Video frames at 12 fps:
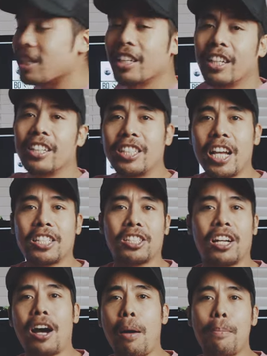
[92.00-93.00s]
the
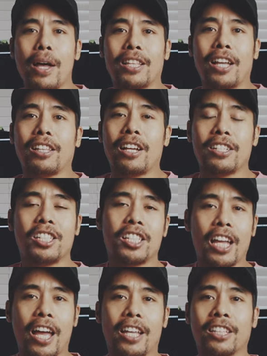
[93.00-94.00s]
desk up, and then I
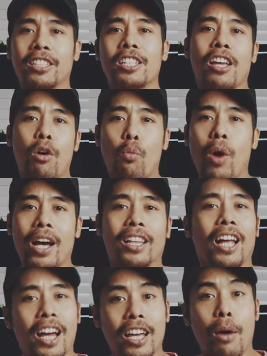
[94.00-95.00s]
stand
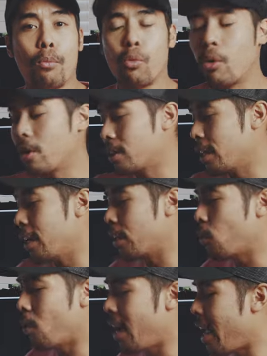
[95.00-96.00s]
while I am
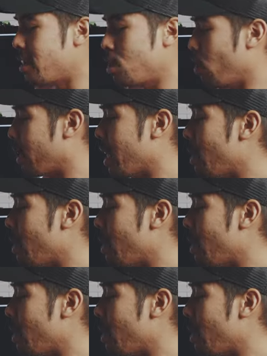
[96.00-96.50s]
working or answering